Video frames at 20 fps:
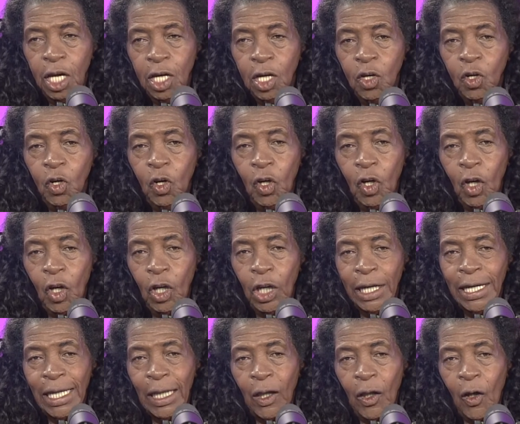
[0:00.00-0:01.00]

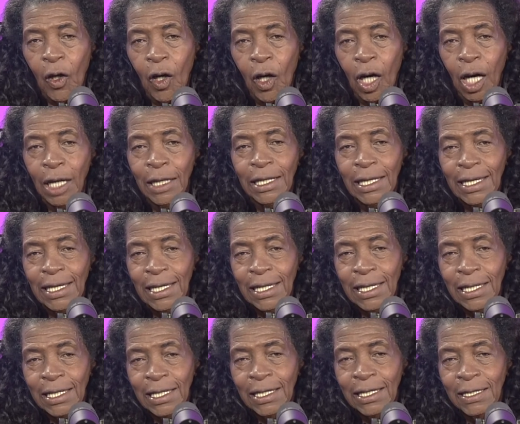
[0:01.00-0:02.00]
going on
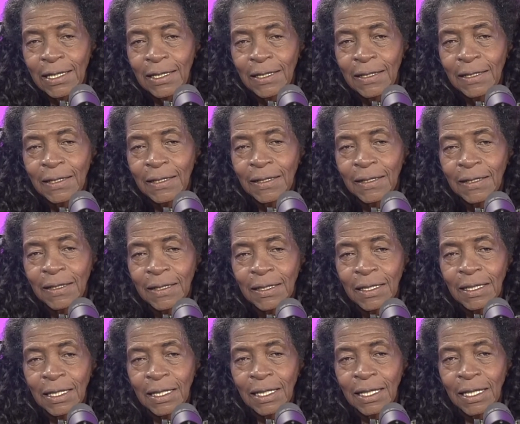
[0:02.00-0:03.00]
in
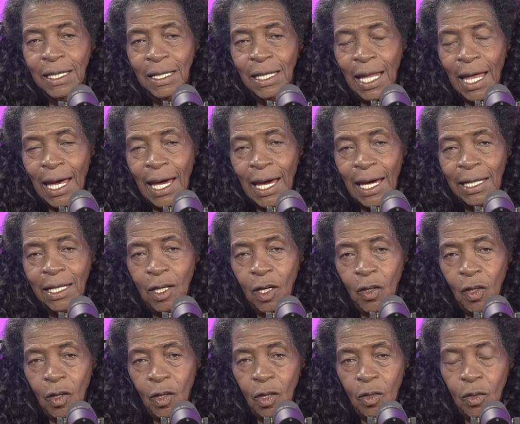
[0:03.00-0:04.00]
the land
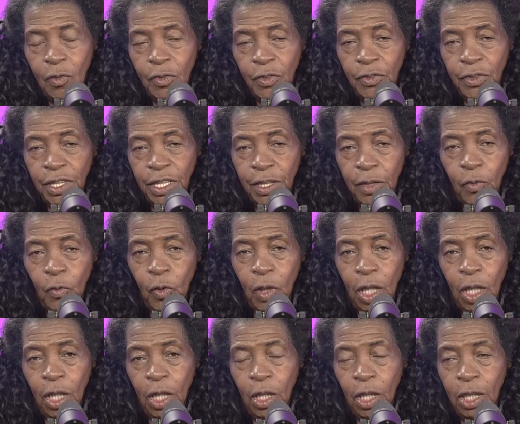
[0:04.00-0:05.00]
all over the
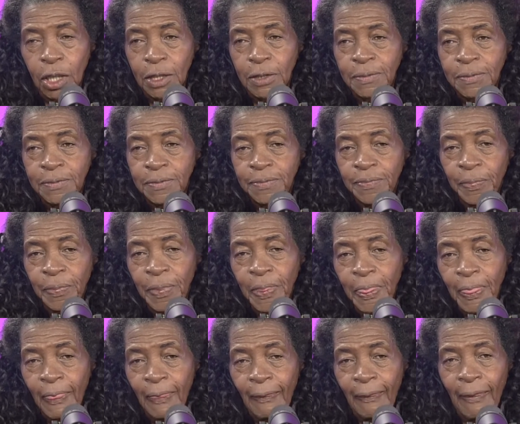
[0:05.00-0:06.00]
world,
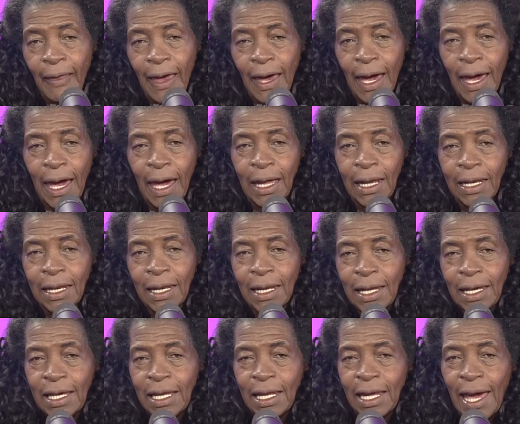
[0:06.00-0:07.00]
and
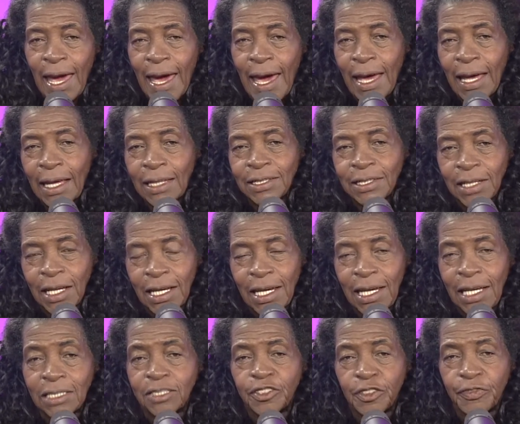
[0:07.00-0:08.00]
it has
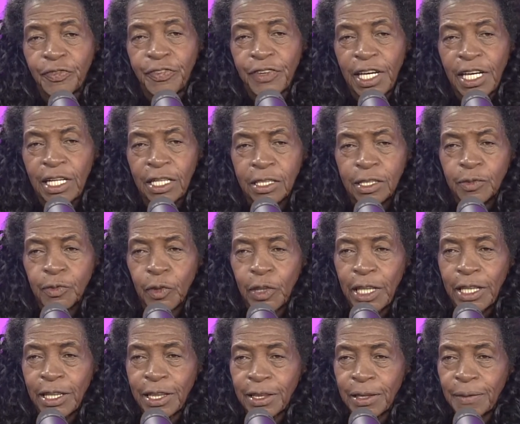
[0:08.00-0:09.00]
interfered
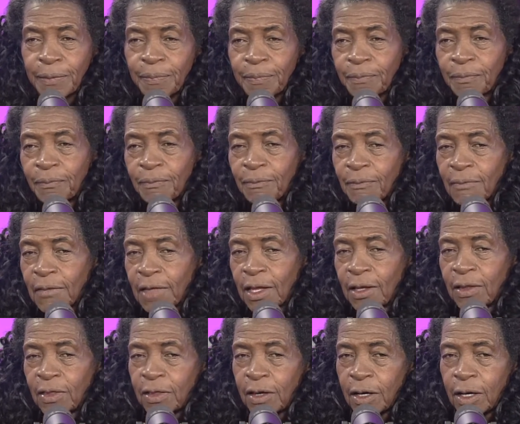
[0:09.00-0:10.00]
with
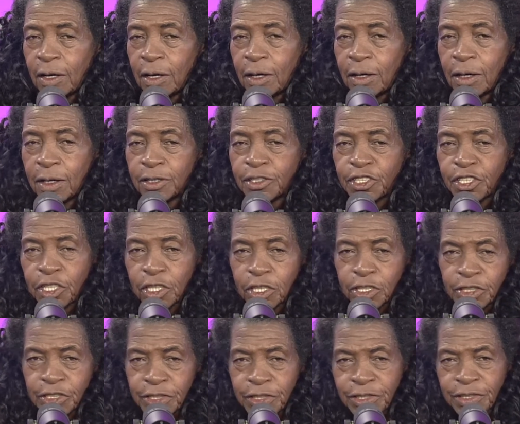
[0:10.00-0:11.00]
the
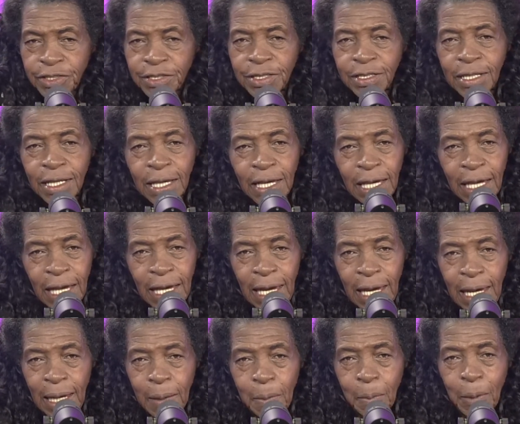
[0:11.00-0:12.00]
churches.
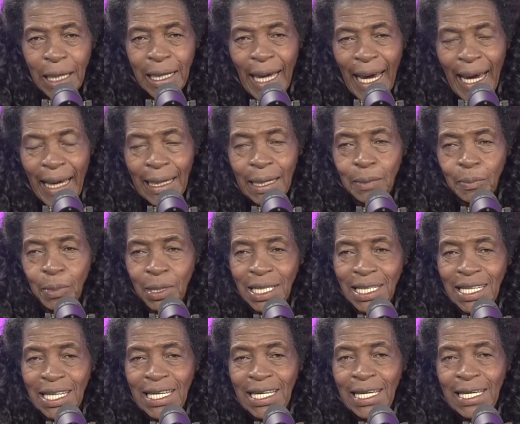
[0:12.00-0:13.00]
But I
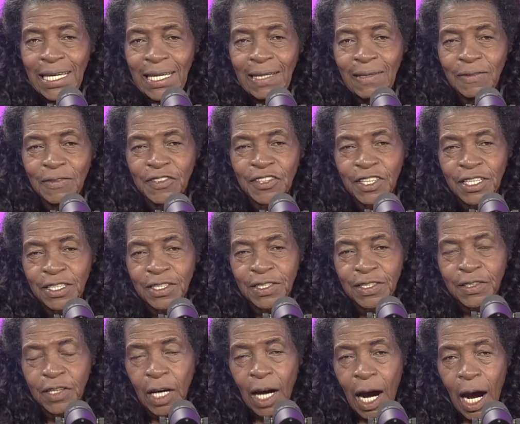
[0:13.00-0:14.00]
believe since
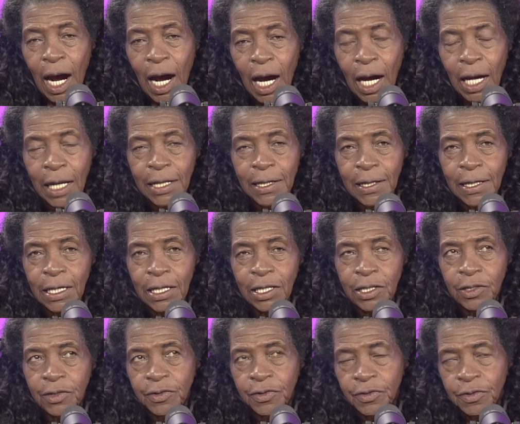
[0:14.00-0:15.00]
God
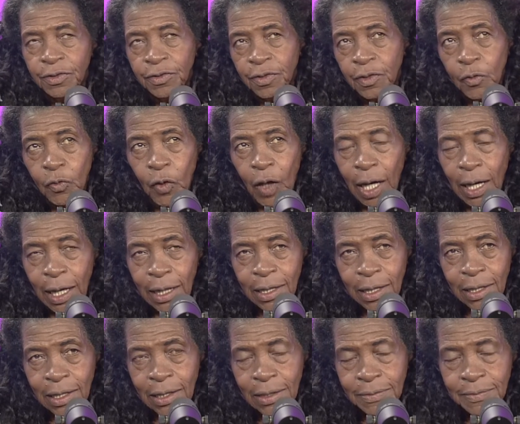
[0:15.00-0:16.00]
is the one